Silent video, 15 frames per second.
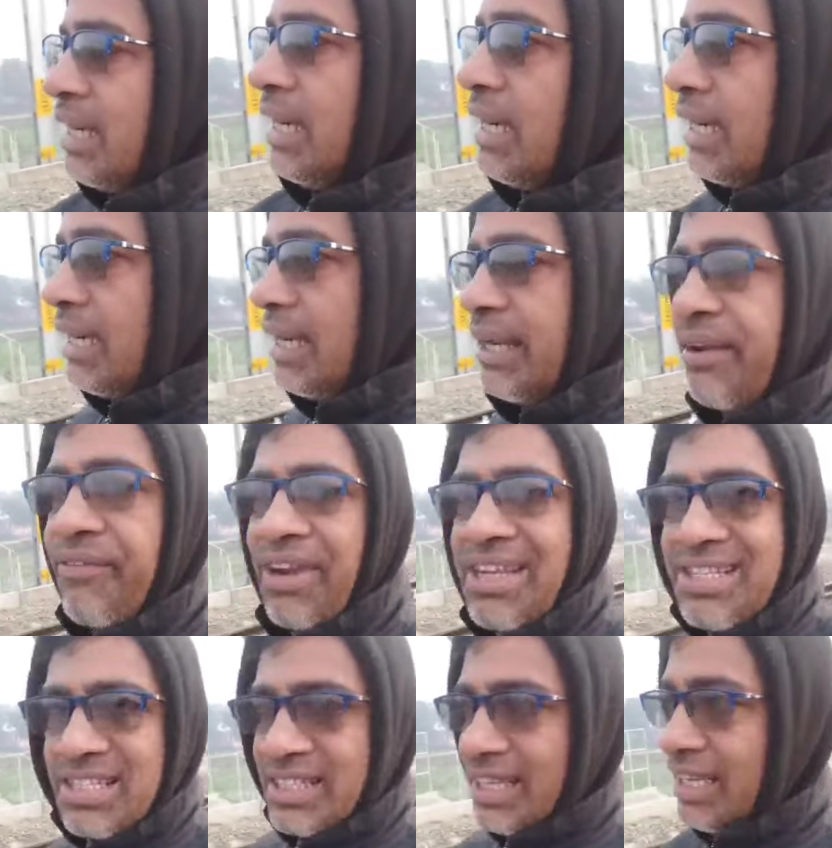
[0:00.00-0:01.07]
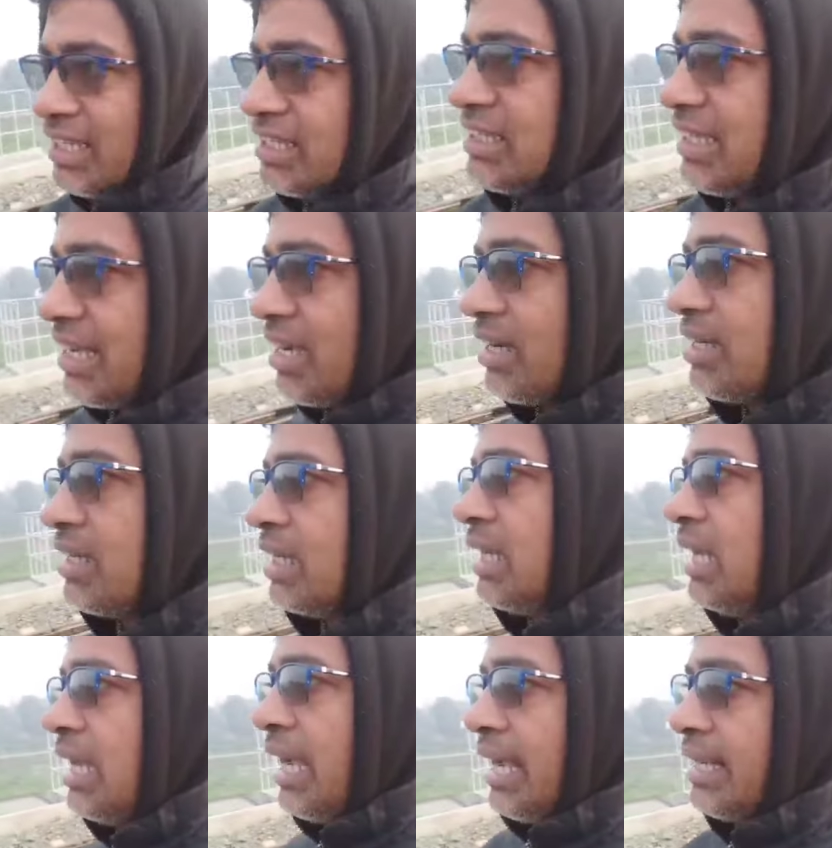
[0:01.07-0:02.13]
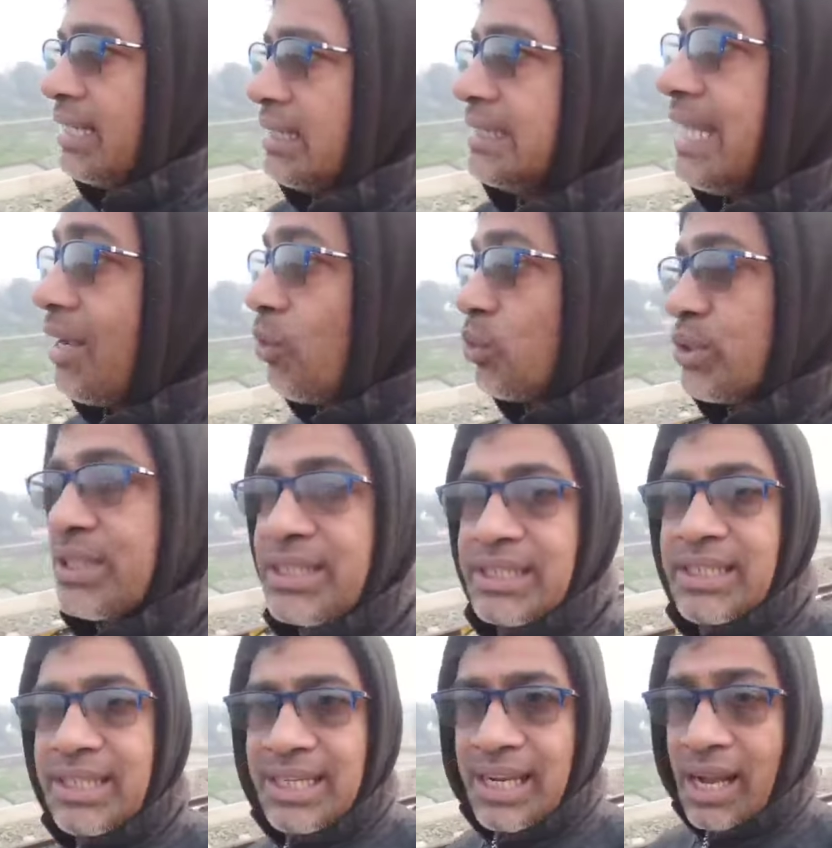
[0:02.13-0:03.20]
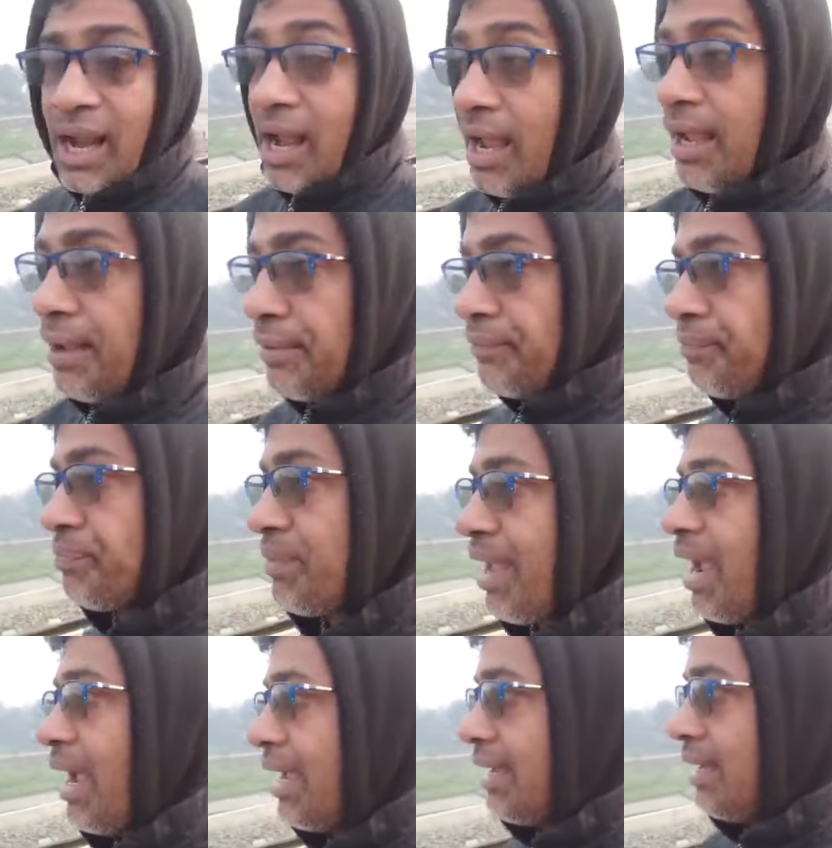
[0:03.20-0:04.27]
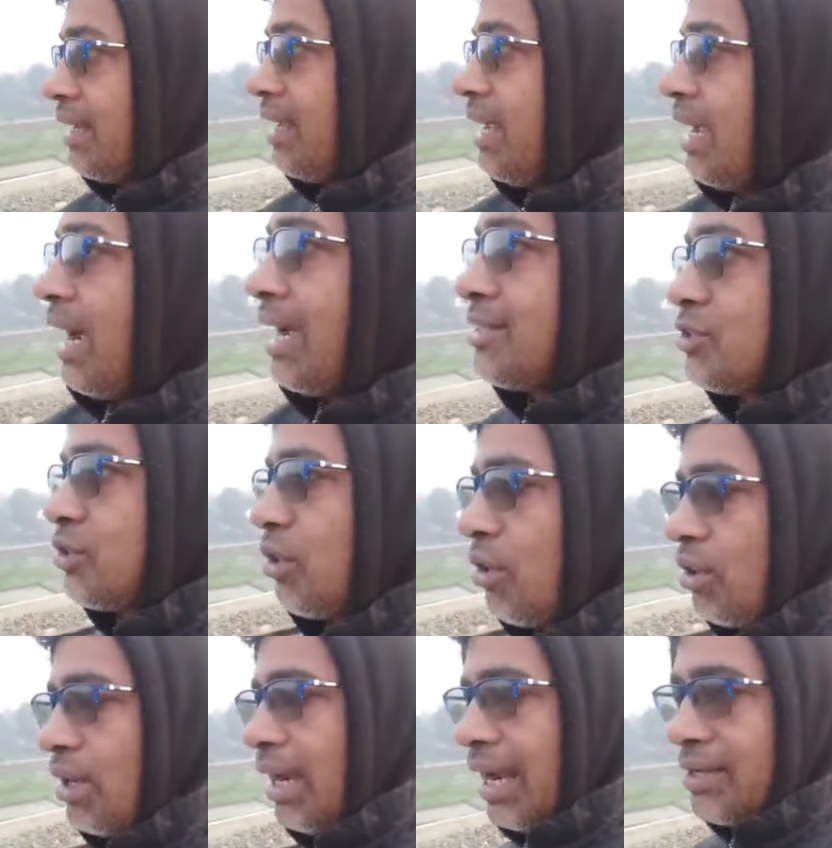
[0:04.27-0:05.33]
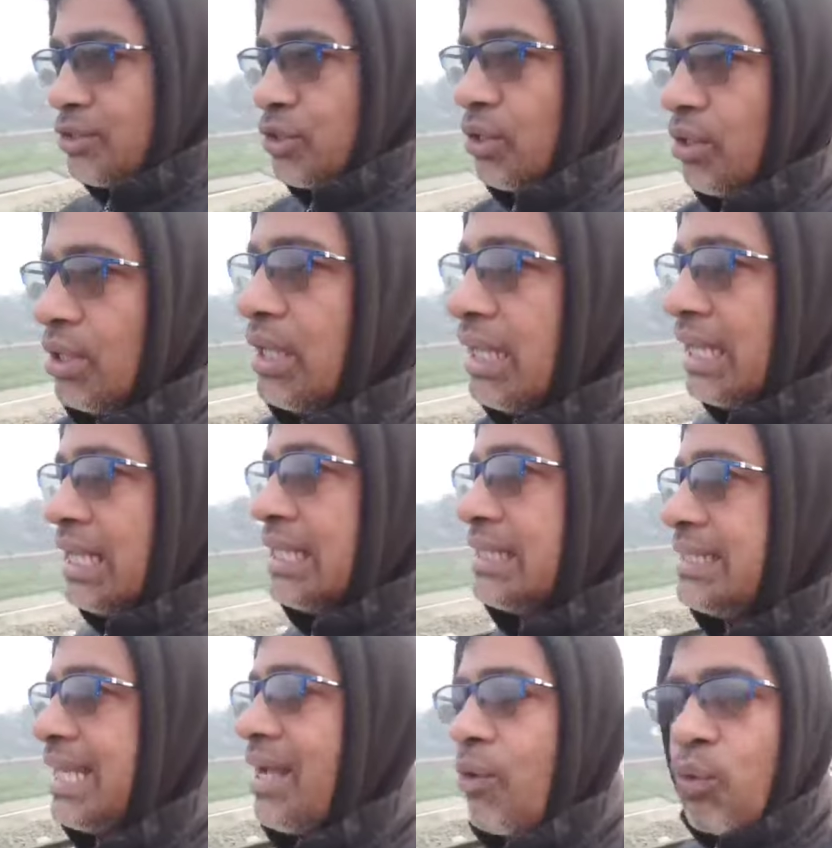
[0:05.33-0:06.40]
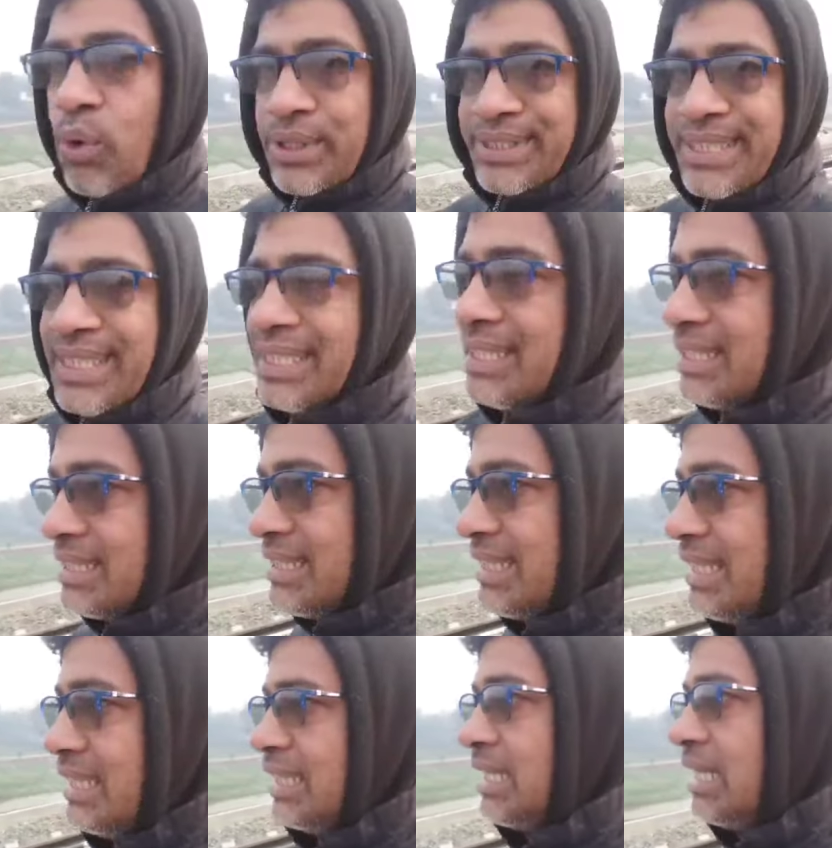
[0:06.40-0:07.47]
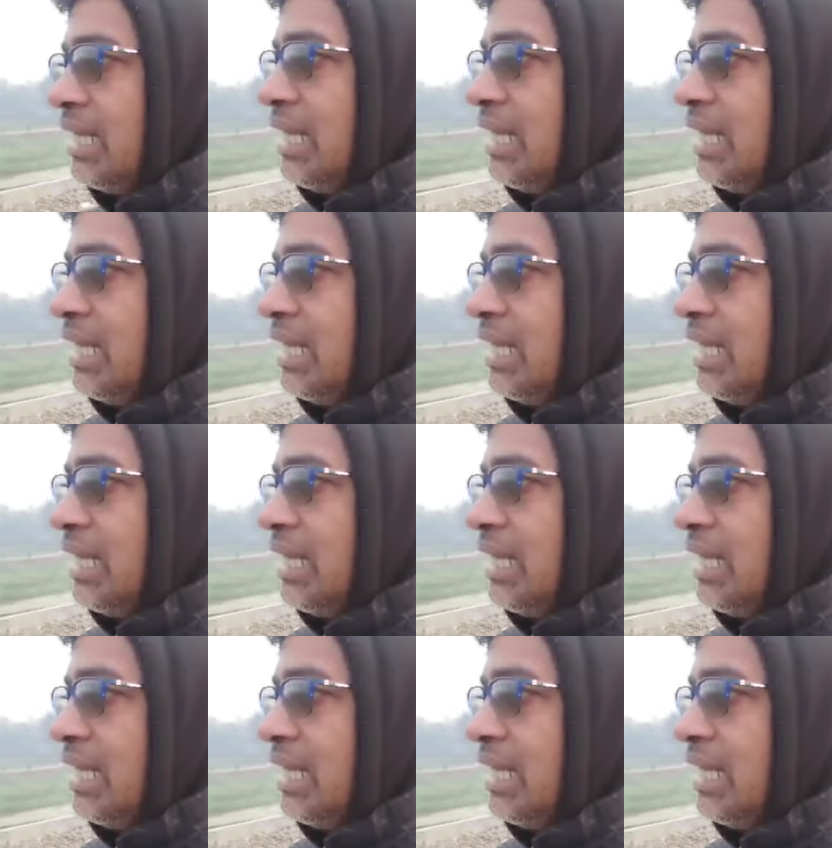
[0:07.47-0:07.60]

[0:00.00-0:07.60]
If I think there, and there was a tree, I saw there was a tree.